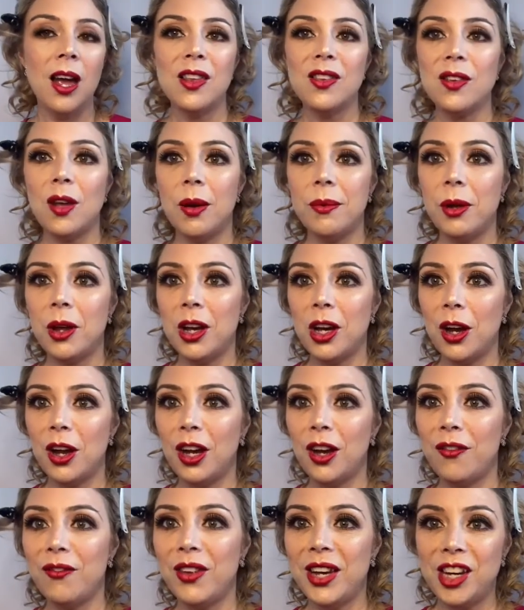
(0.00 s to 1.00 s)
So I'm
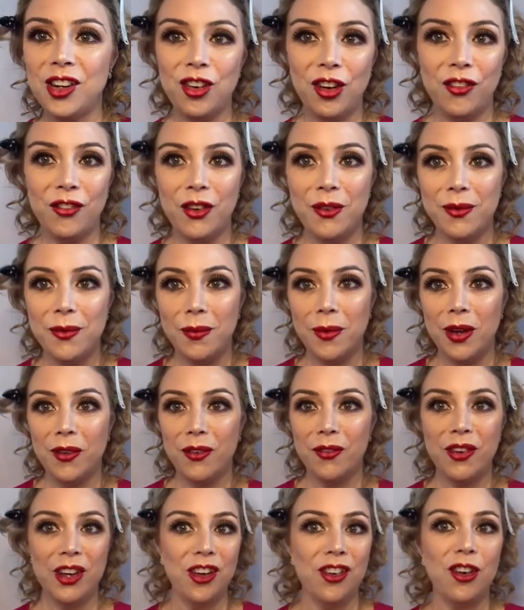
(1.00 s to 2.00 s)
going to finish
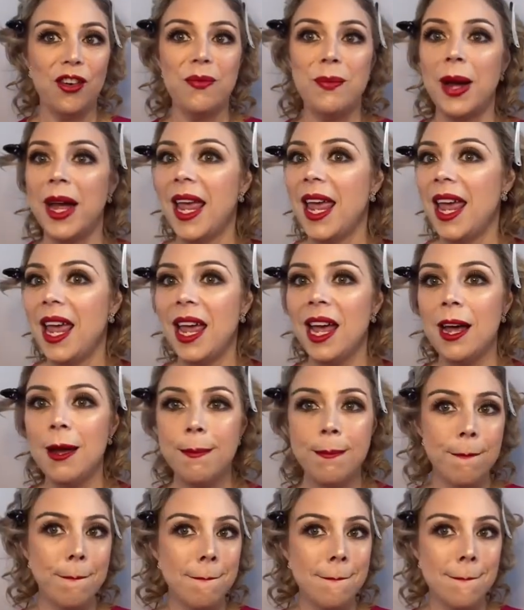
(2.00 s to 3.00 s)
off my hair.
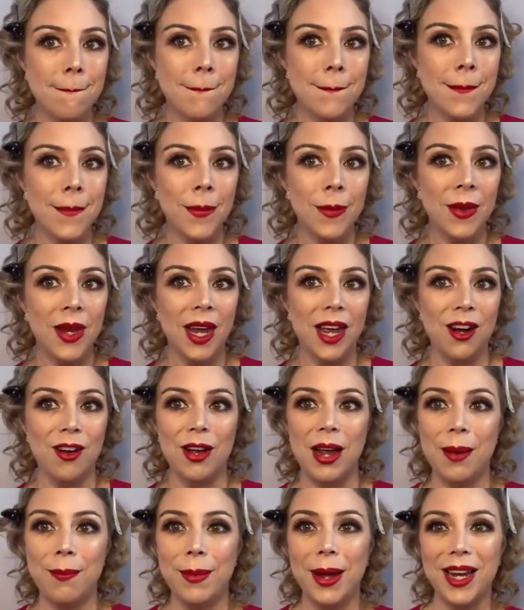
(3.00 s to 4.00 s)
Go
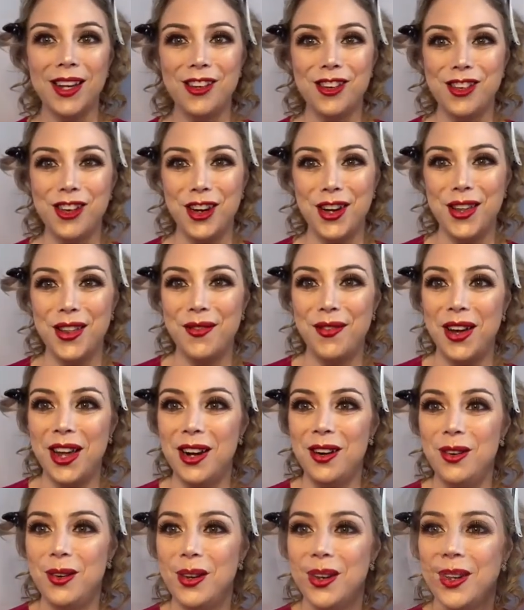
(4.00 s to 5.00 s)
with it. Back to show all
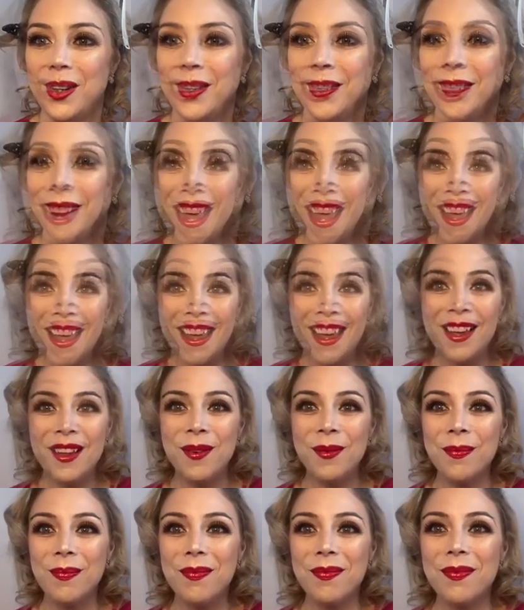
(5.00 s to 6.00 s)
right. So the next thing we're
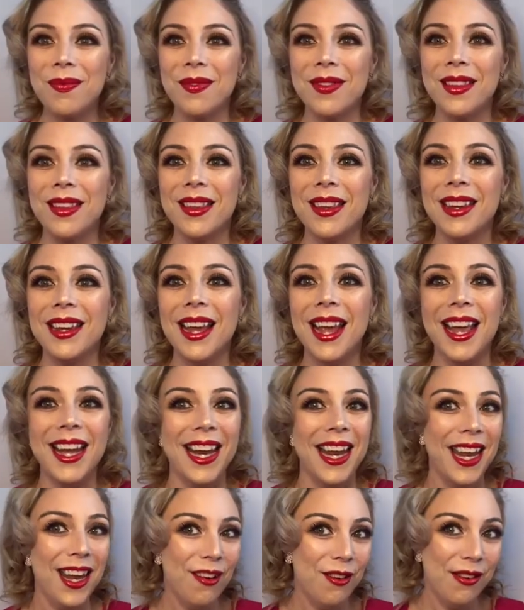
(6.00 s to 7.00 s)
going to do.
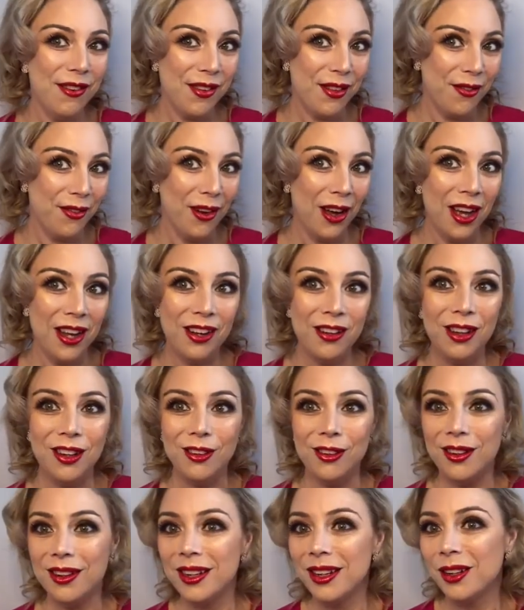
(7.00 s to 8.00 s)

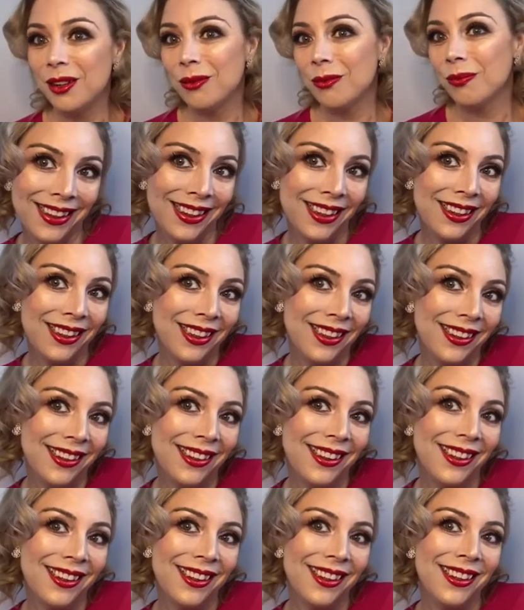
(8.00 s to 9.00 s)
Is just put a bit of
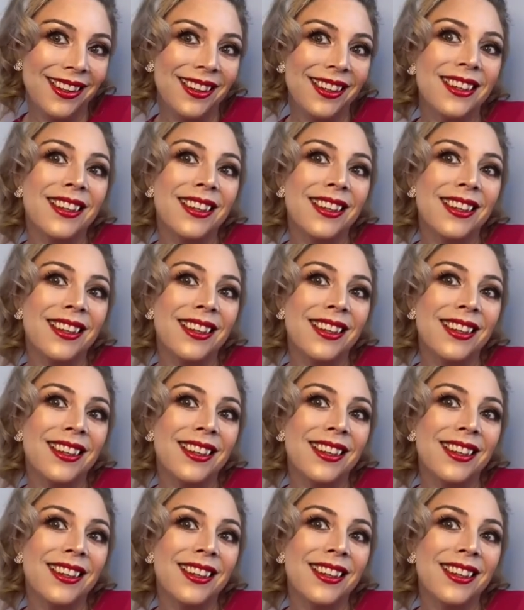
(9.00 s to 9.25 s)
blush on.